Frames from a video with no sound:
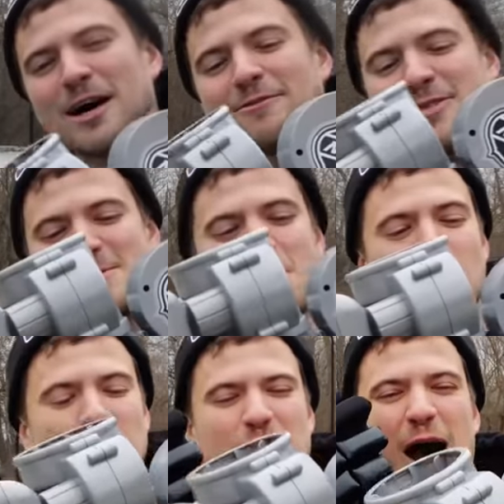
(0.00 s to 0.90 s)
of the
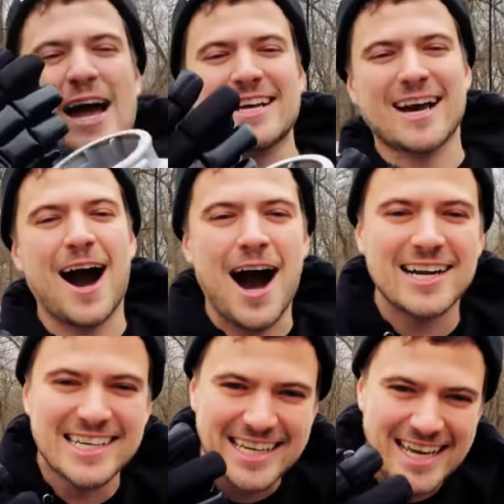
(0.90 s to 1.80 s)
most
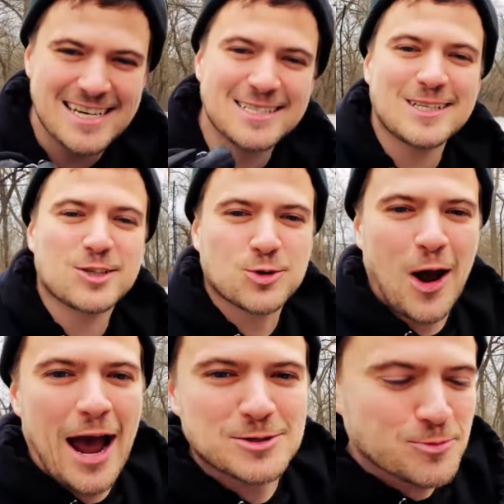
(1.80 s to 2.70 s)
iconic Is It
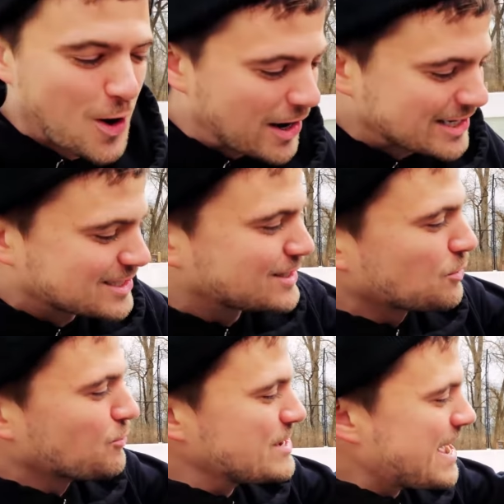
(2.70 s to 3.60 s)
Trash products
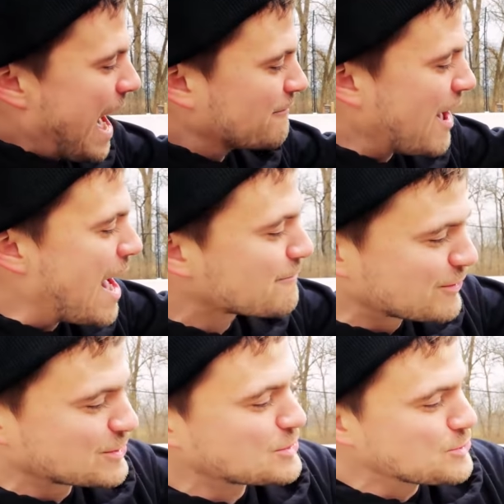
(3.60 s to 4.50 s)
that we have
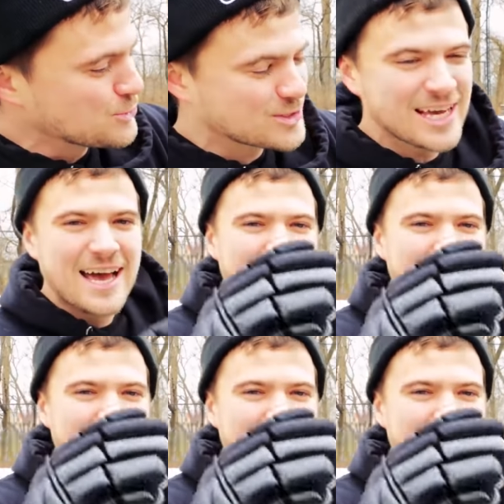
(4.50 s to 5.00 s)
ever used.